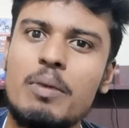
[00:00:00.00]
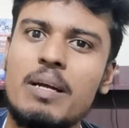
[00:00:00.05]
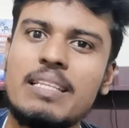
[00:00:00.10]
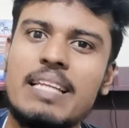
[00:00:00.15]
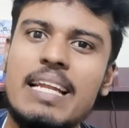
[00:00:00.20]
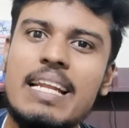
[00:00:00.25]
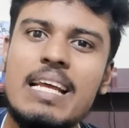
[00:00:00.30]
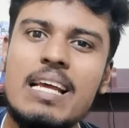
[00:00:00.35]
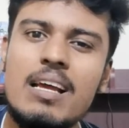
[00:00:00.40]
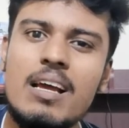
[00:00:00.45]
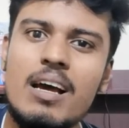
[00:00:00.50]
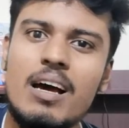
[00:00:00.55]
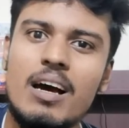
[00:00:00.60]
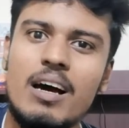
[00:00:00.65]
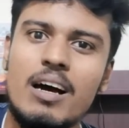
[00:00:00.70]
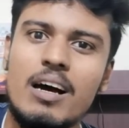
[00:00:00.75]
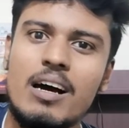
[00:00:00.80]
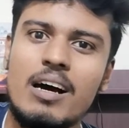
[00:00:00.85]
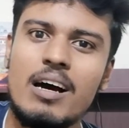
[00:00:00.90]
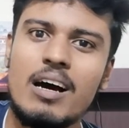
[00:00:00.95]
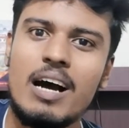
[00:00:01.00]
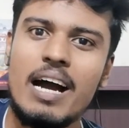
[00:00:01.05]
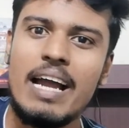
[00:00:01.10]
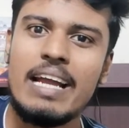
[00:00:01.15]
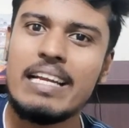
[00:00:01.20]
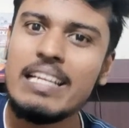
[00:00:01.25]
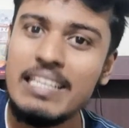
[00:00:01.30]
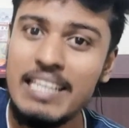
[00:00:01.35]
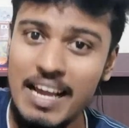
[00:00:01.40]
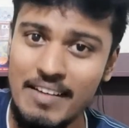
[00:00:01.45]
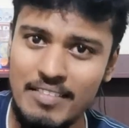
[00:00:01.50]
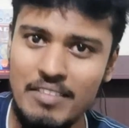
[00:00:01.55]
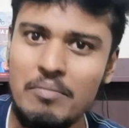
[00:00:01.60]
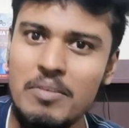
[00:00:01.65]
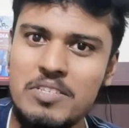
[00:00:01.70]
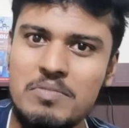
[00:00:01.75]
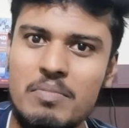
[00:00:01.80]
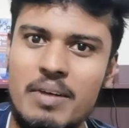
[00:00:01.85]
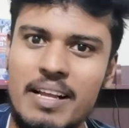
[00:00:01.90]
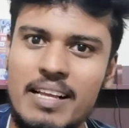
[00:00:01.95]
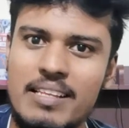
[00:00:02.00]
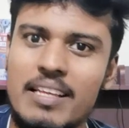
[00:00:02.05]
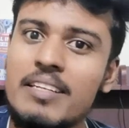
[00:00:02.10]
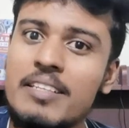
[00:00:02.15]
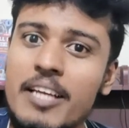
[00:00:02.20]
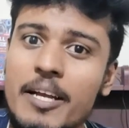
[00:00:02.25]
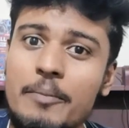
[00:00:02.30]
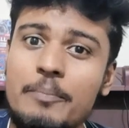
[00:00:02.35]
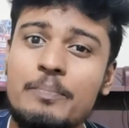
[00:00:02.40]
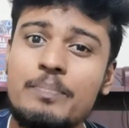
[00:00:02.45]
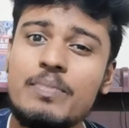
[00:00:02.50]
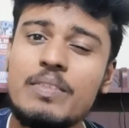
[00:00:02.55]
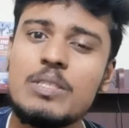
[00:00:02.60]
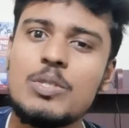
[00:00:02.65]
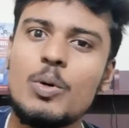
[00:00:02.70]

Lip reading: But then I didn't have that much money at that time.